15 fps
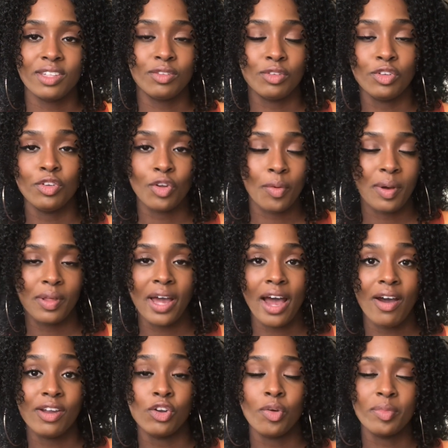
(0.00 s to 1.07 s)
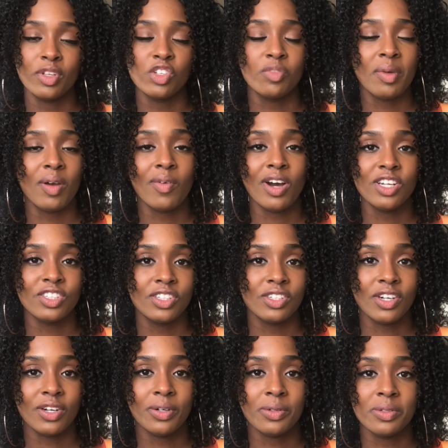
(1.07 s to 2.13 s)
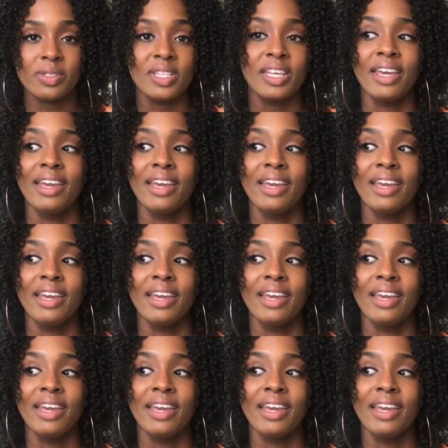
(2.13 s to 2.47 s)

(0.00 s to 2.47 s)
you know, how I normally do my washing goes.